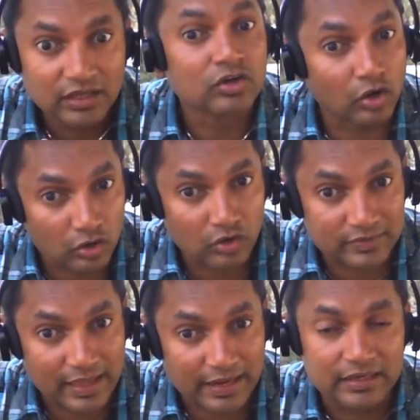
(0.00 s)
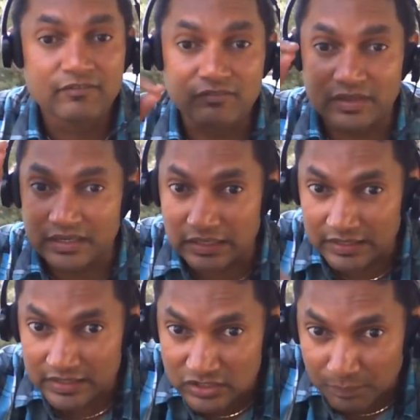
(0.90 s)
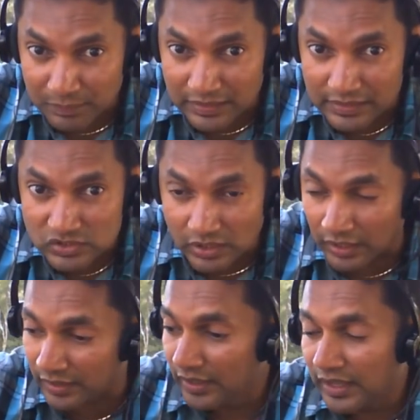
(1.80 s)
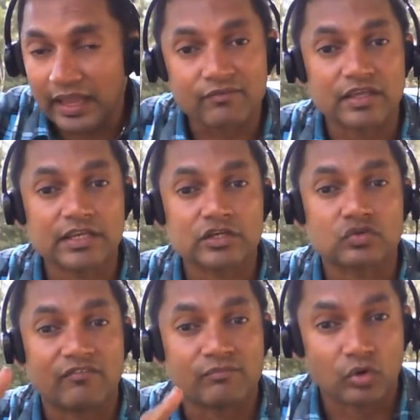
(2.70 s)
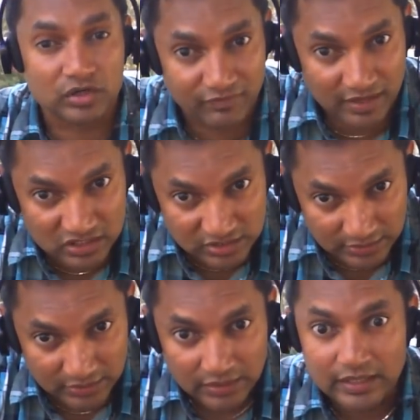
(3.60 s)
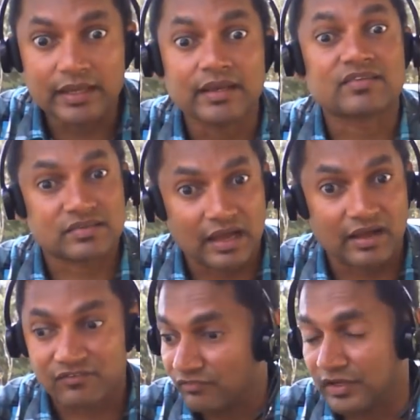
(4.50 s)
Not only that, we need leadership in HR and we need to have motivation in staff.